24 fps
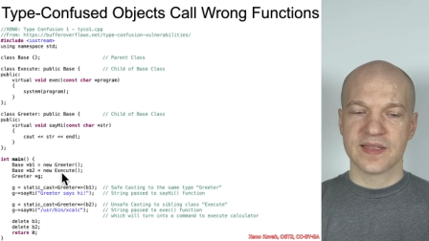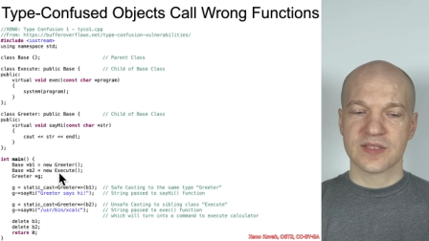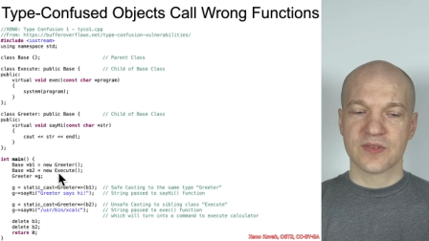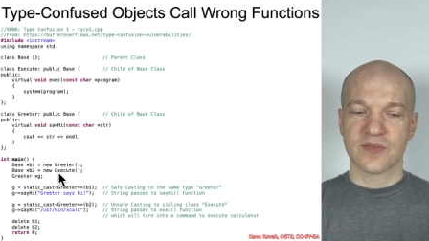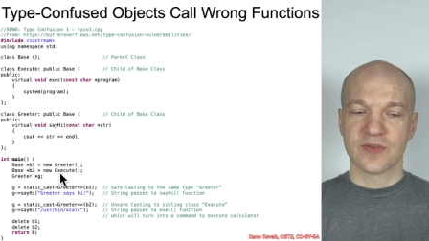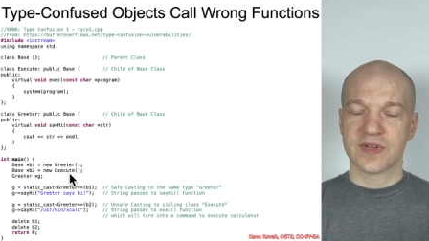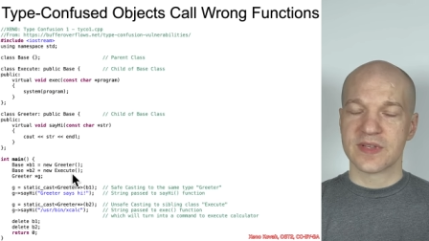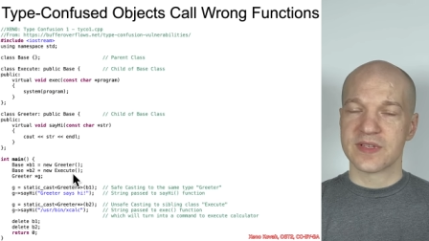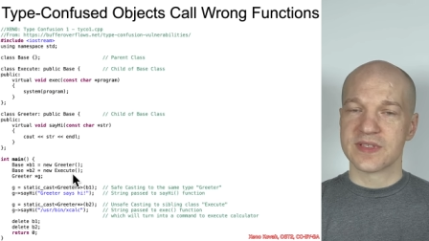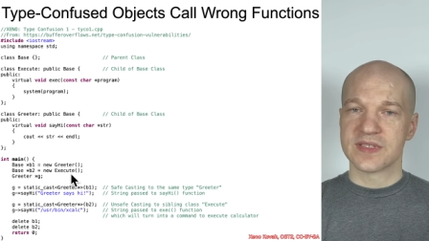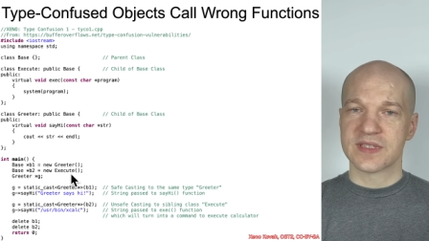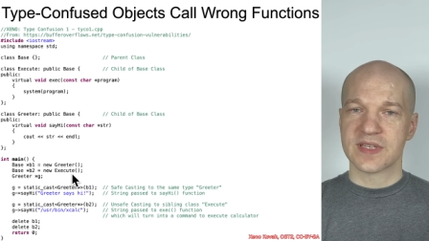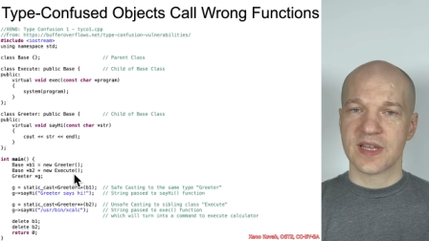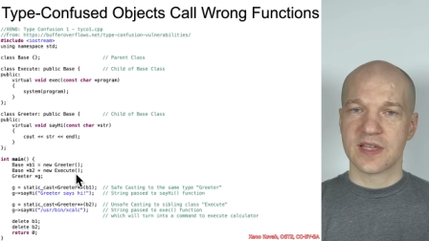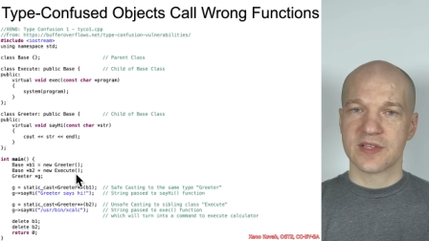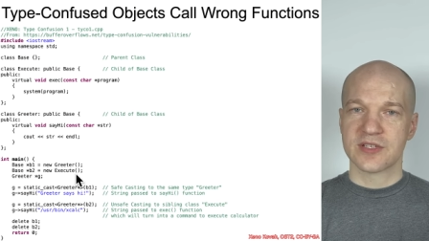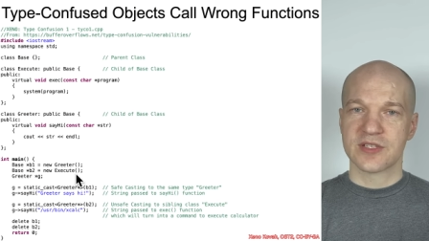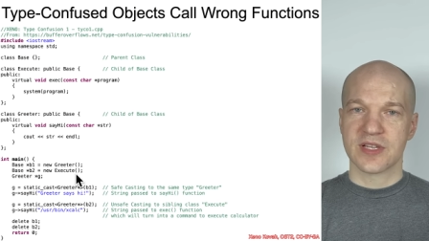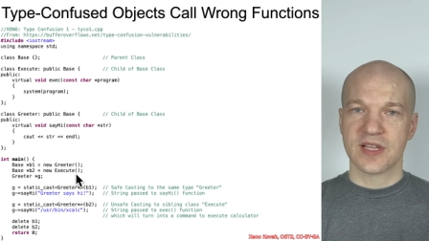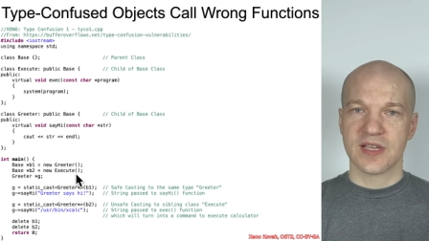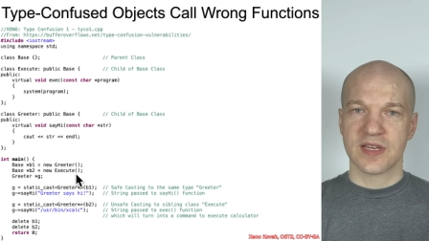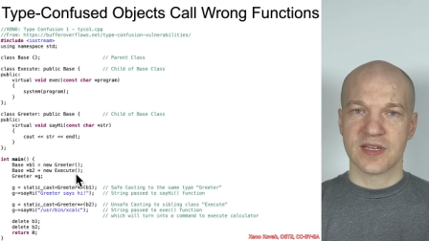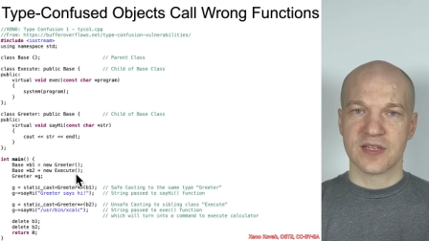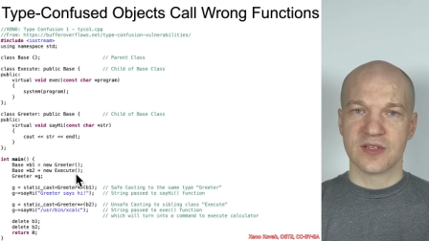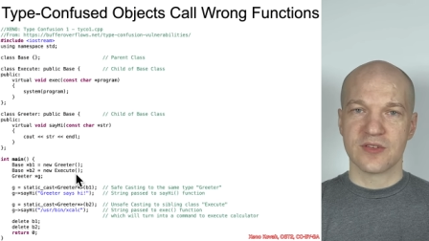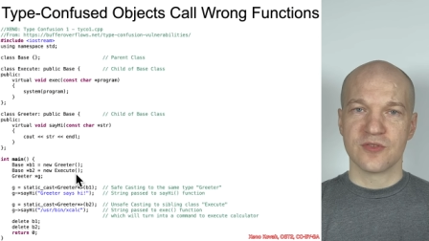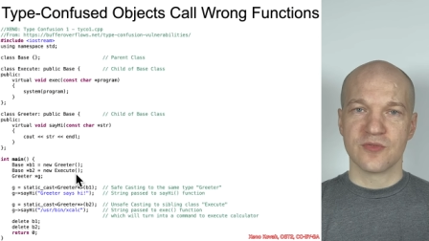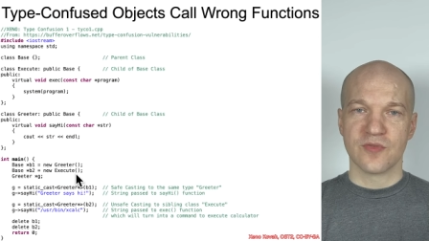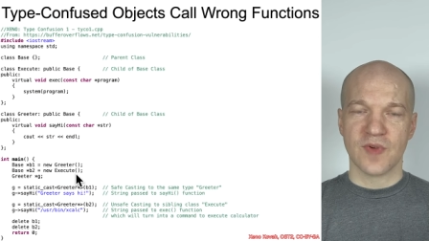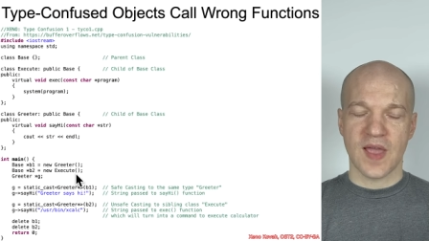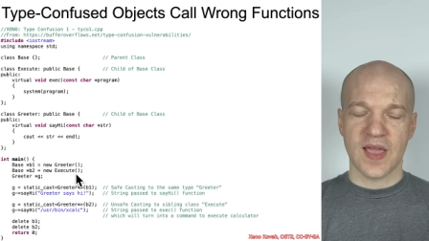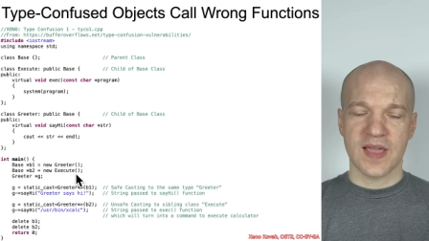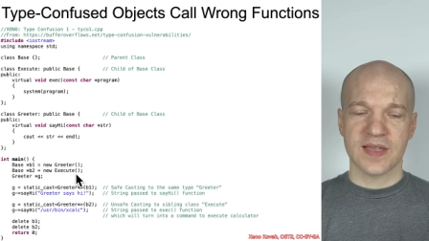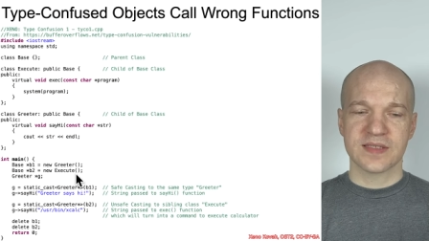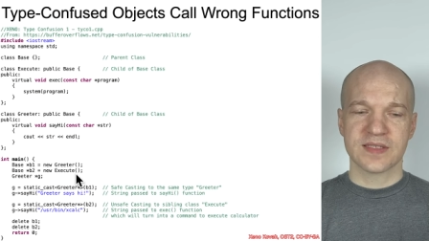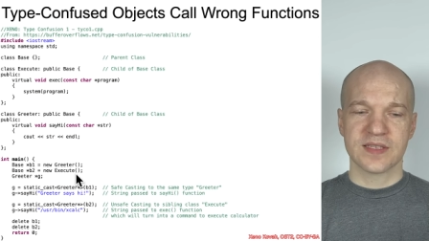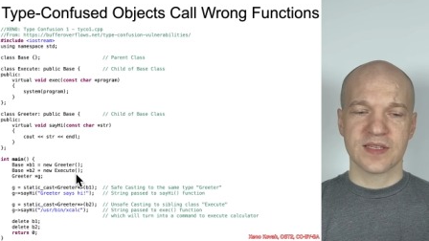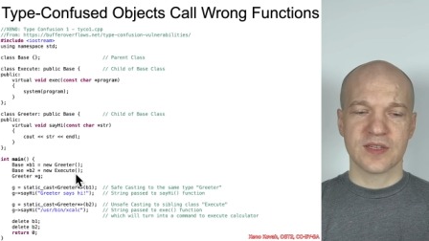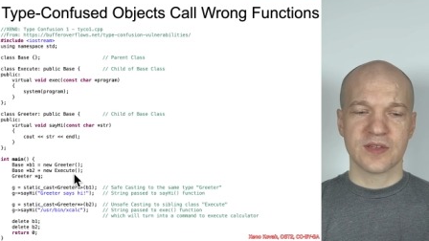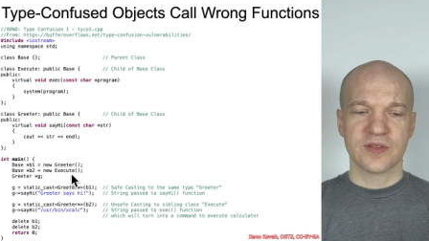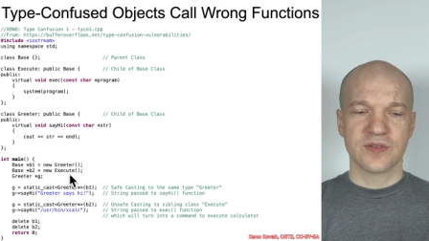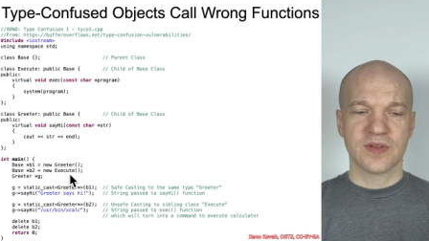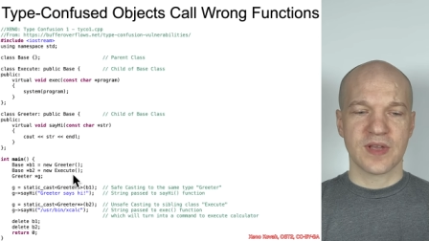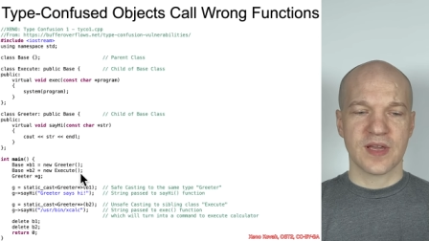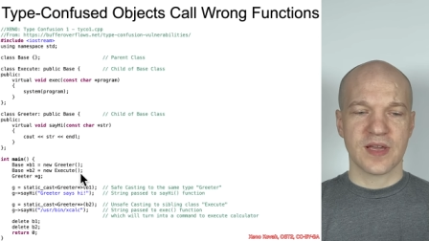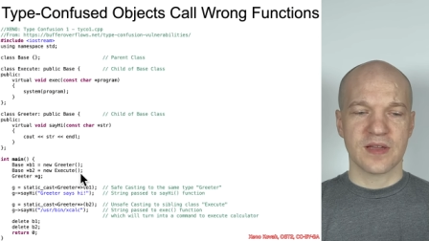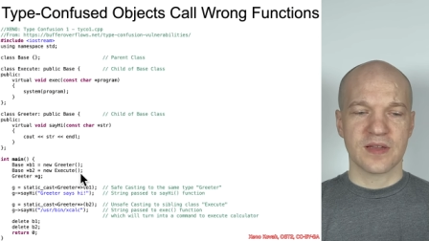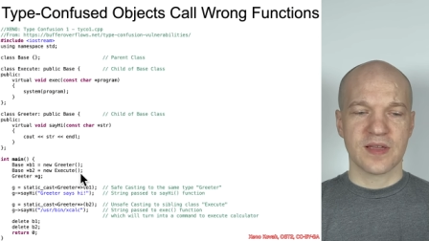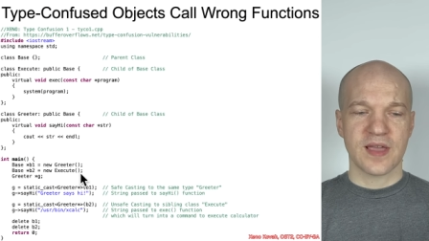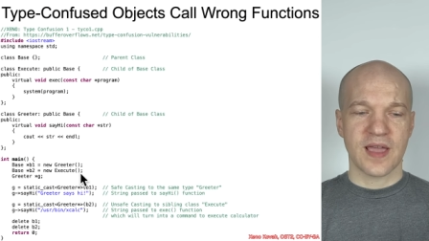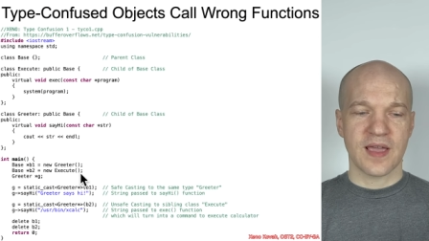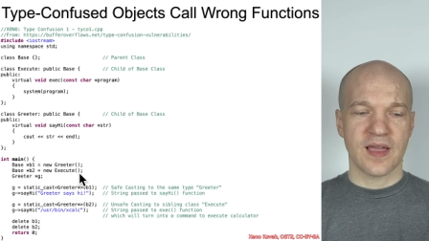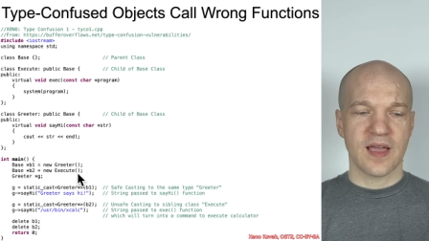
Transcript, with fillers: it's going to instantiate a new execute uh,